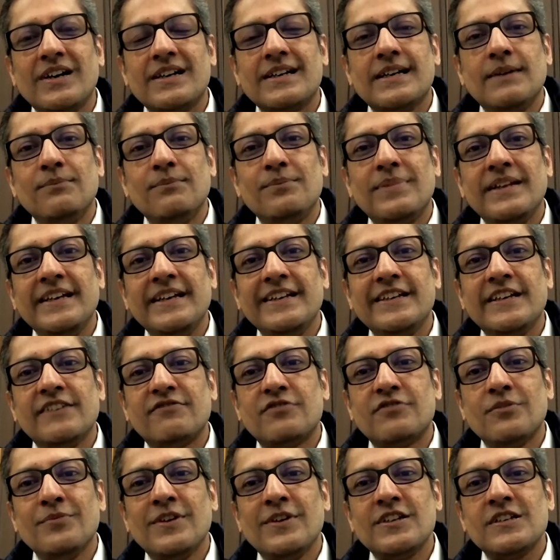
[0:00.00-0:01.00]
a complete
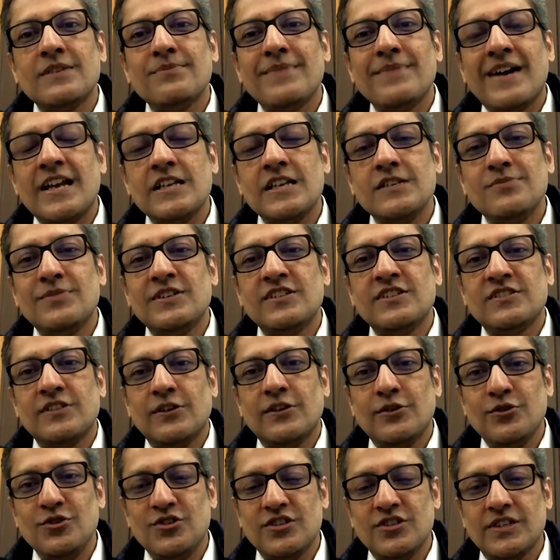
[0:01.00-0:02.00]
information management
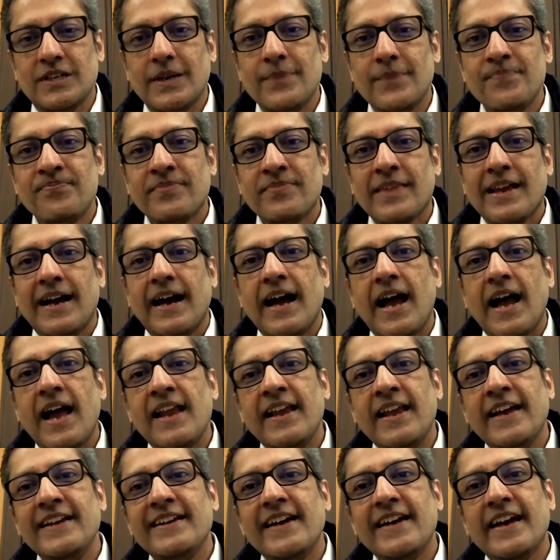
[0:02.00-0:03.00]
solution,
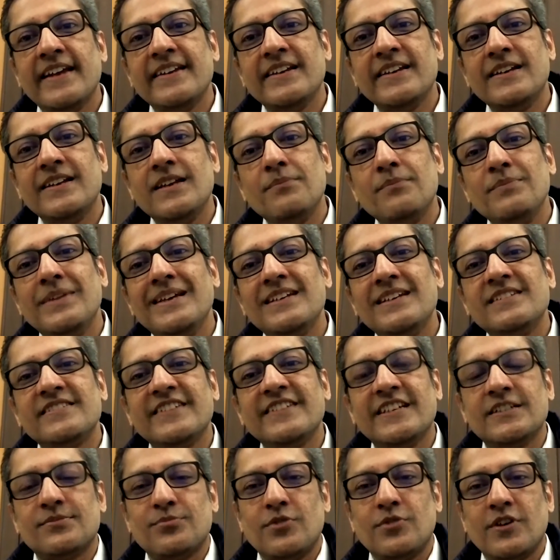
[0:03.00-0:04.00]
Hylyt ended up being
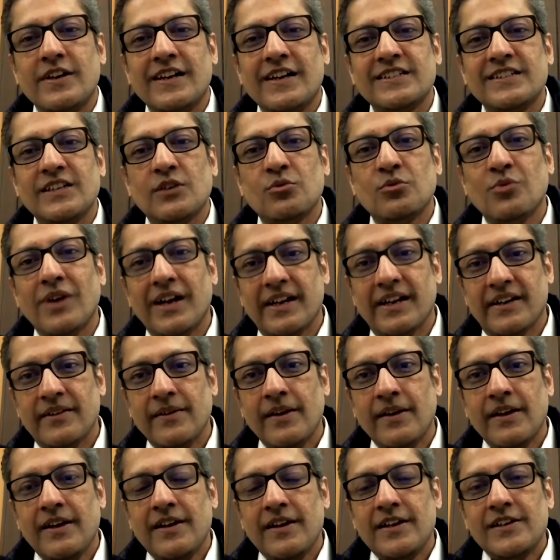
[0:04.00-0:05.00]
6 products in one.
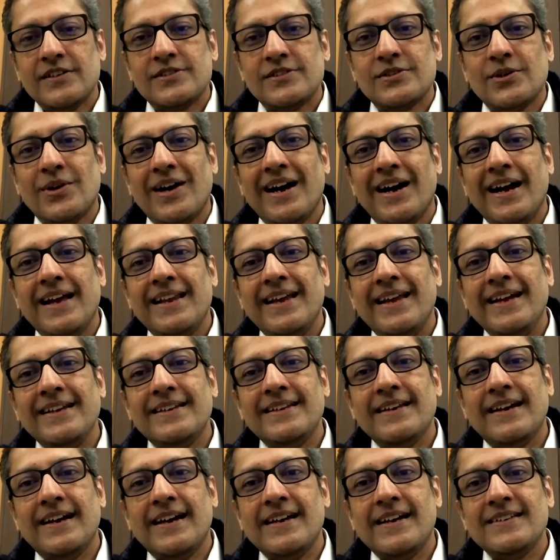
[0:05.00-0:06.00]
So Hylyt
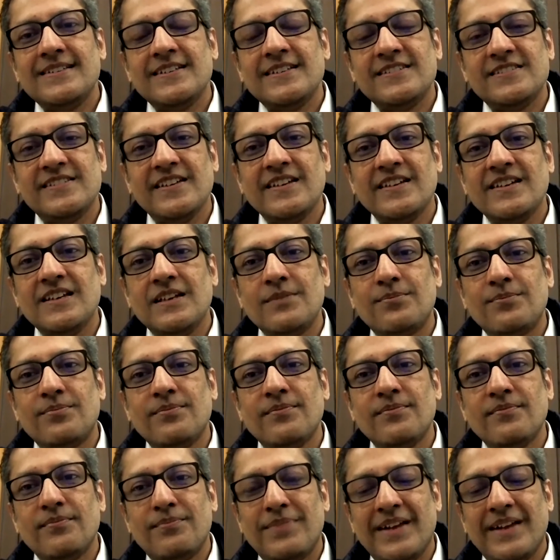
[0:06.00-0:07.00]
as a single
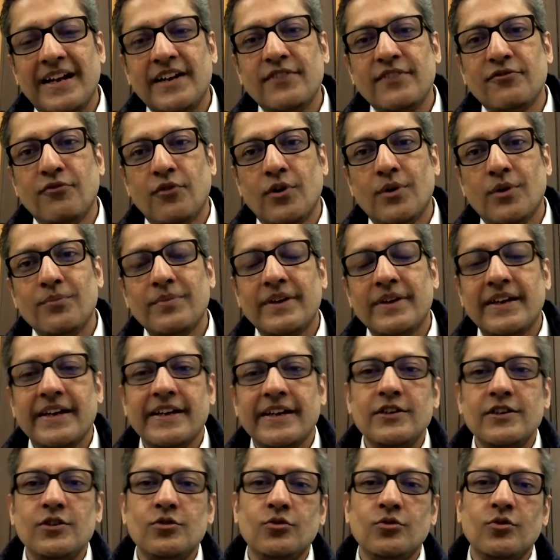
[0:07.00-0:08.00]
platform
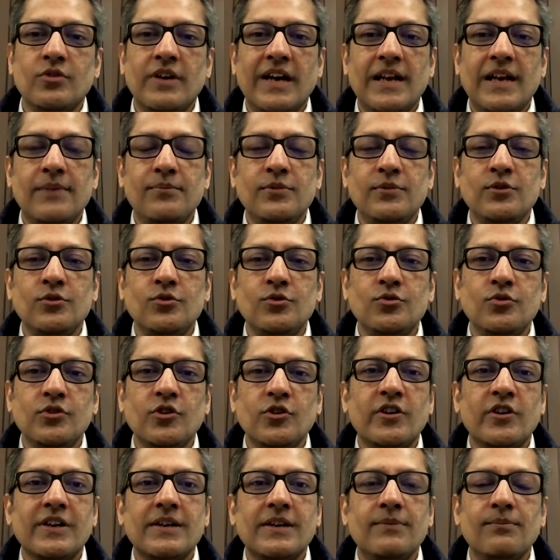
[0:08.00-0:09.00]
can help you do
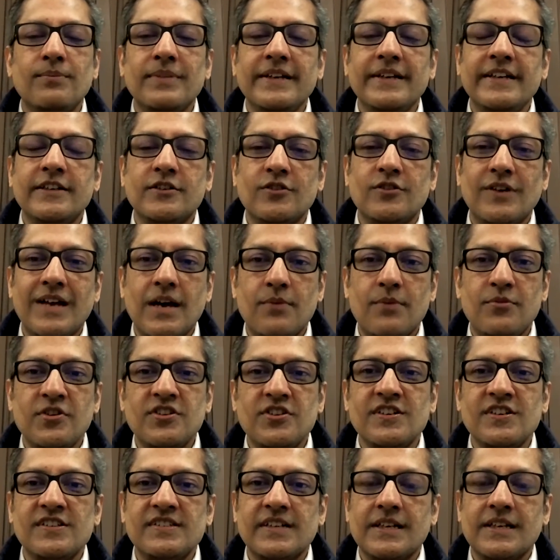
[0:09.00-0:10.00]
your complete
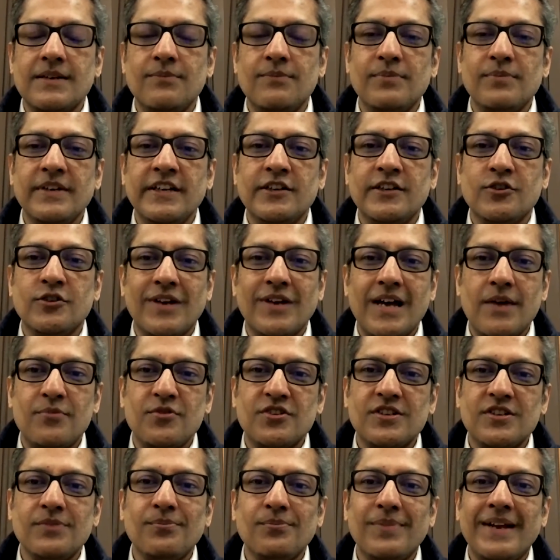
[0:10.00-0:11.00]
collaboration. It's a complete
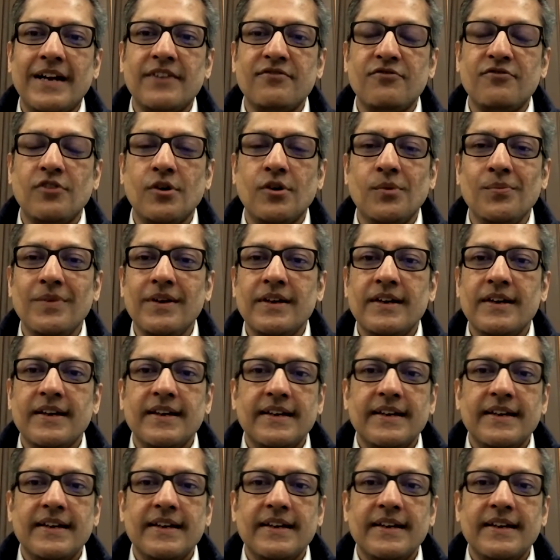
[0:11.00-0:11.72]
collaboration platform.